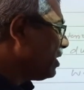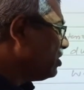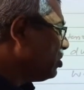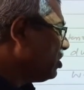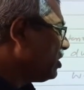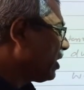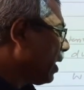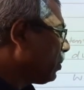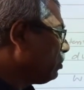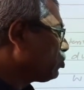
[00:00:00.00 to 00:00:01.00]
g
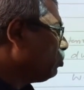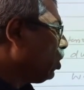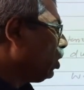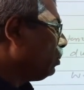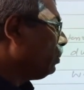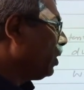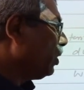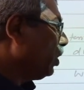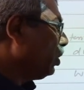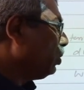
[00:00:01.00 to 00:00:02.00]
capital small m
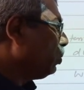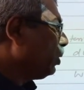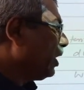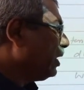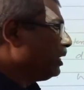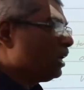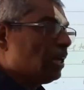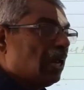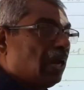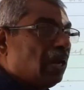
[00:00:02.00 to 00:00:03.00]
into
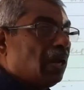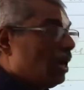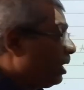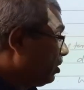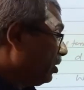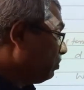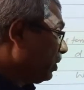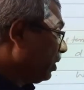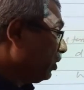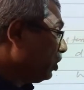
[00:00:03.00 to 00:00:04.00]
integral
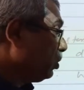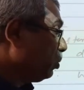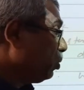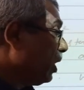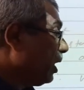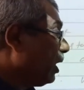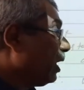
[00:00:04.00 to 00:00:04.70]
into